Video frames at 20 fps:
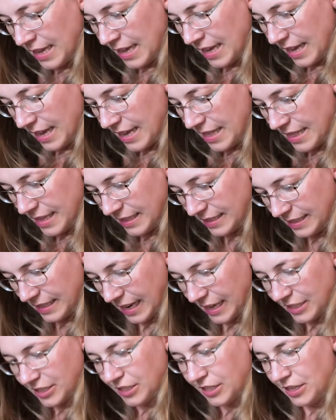In this
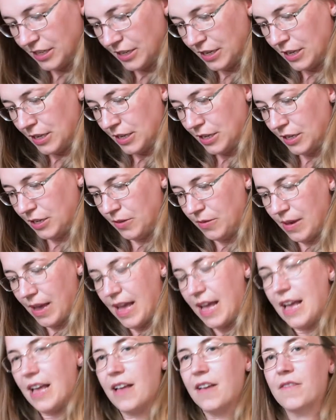section, you
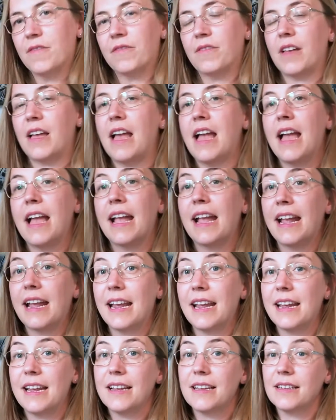have
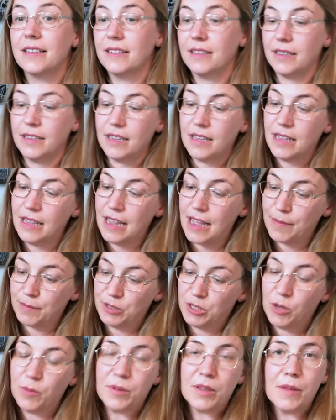a
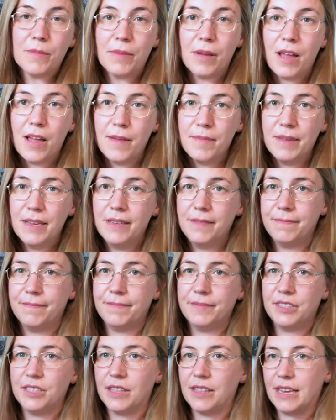laptop
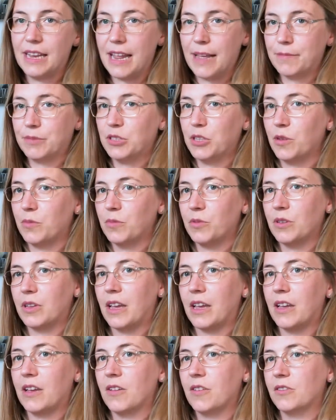compartment. So the laptop will
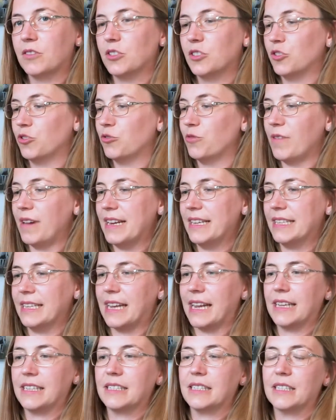go straight
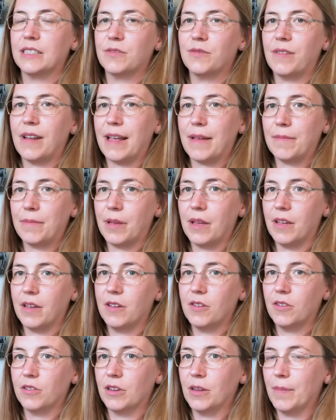against this flat
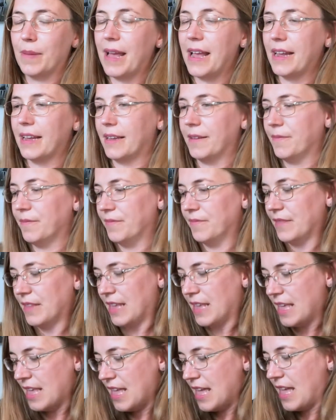part on your back.
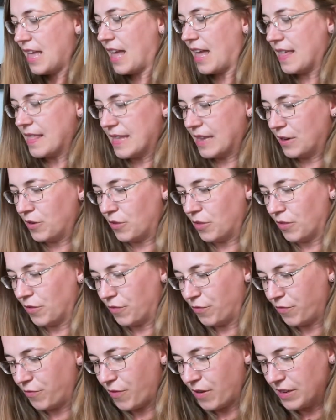And then on the
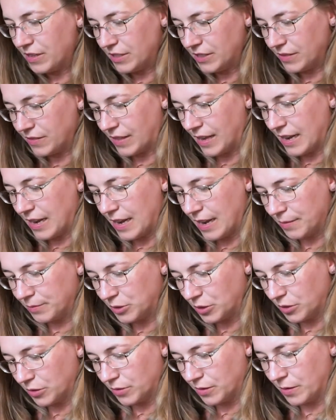front of that
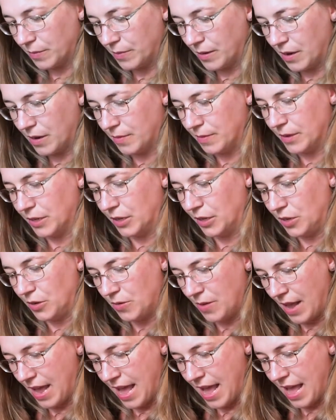laptop compartment,
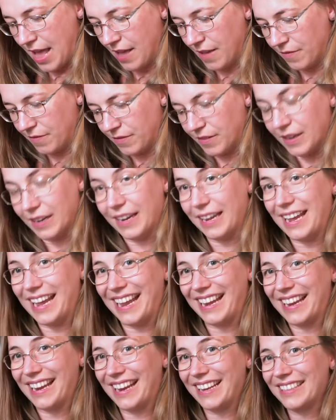you have, and
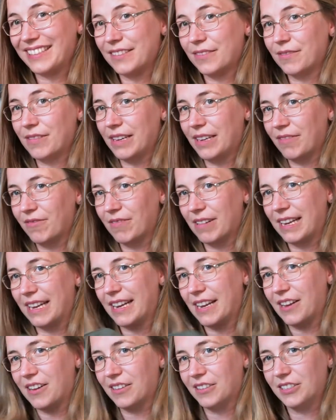again, it's really
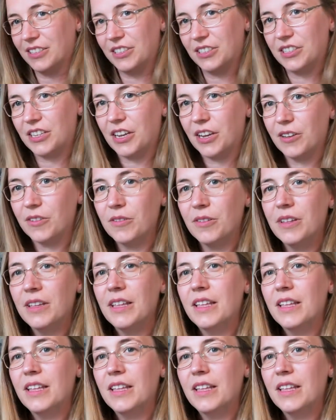hard to show,